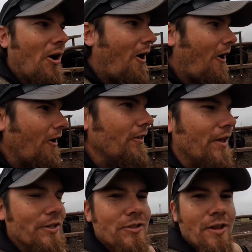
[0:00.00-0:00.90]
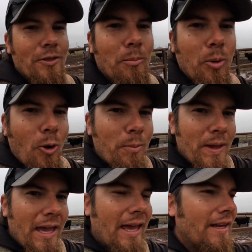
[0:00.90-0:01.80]
So all this, the
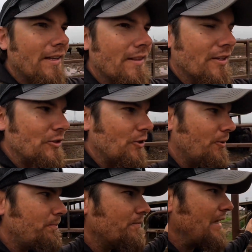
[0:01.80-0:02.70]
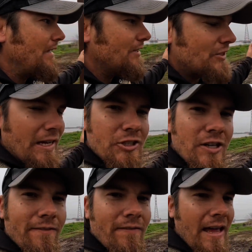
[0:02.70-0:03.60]
bullpen, this little
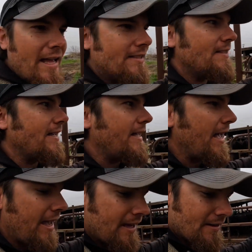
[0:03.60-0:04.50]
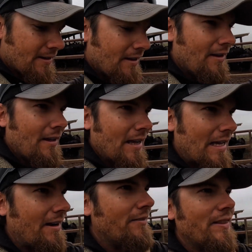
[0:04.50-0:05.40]
section of fence, the gate,
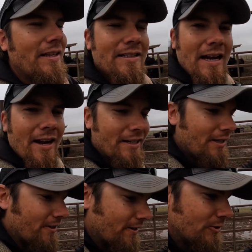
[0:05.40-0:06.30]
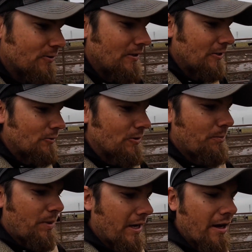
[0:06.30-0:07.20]
everything down here. This, this was a
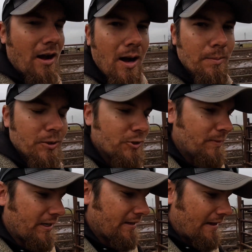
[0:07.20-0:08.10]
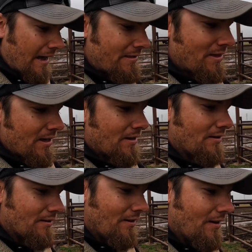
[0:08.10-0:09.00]
big accomplishment. I
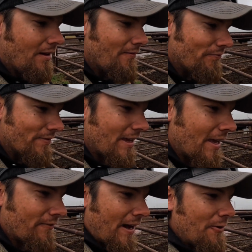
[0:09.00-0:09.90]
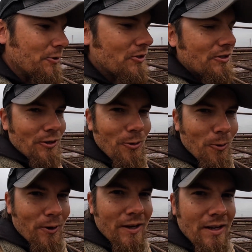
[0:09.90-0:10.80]
think if I was still
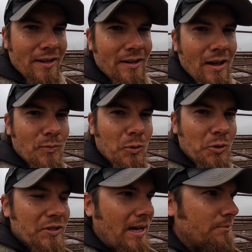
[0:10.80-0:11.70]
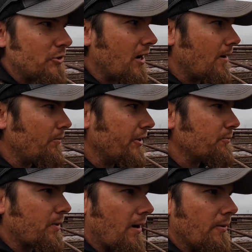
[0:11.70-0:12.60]
working a full-time job, this
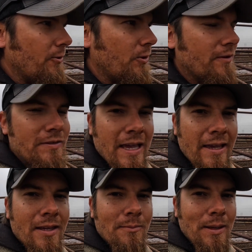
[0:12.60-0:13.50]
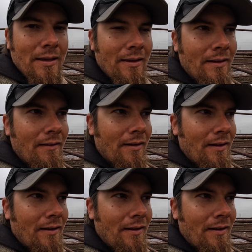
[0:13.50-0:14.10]
probably would have taken me